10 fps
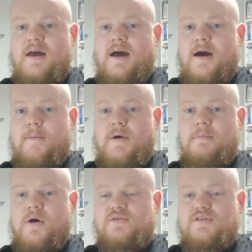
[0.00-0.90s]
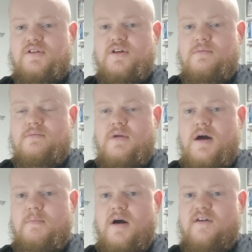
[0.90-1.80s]
And most of them,
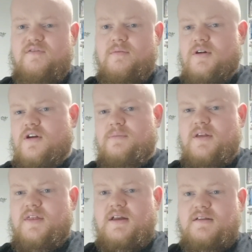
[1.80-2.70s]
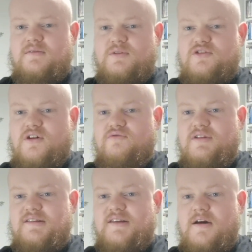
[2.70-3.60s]
apart from a couple of things which I'll
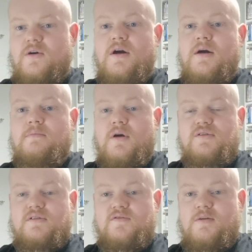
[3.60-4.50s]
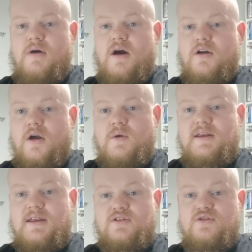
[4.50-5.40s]
resell, most of them are
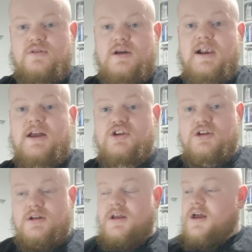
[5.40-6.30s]
going into the collection.